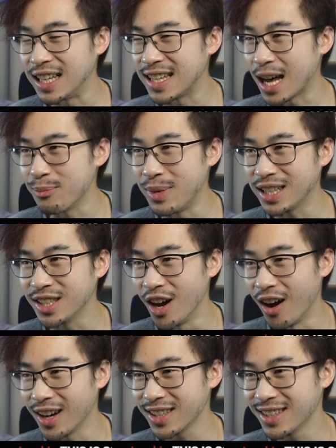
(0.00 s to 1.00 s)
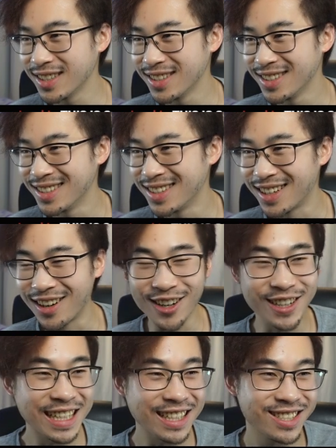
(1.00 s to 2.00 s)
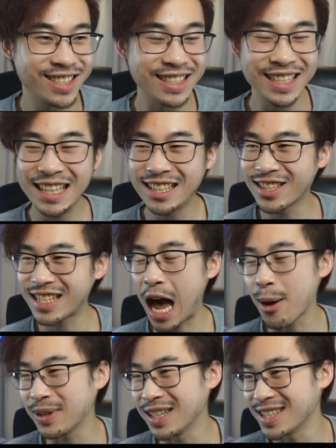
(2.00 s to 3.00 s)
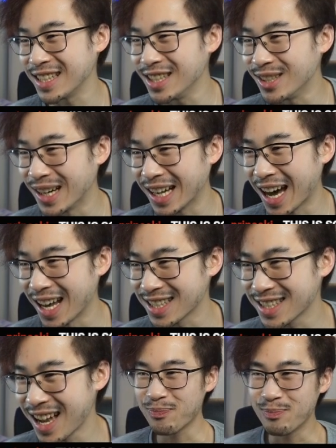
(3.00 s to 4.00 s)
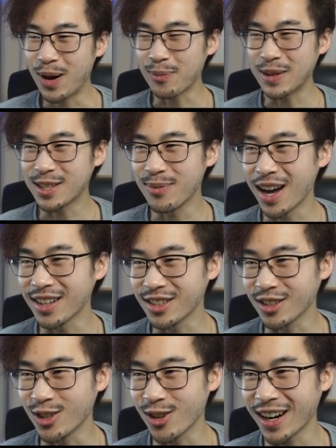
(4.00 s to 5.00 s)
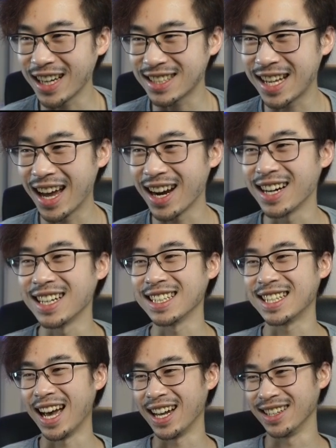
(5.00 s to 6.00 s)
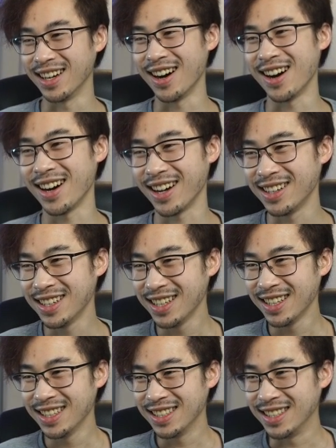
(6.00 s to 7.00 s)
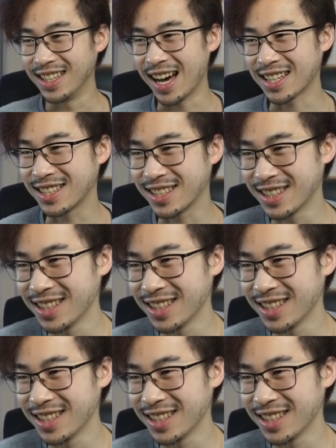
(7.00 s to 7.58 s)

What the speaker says: Is that mid-yawn? Or he's just happy to see you, I guess. Puppy smiles are great. 10 out of 10. Oh, yes.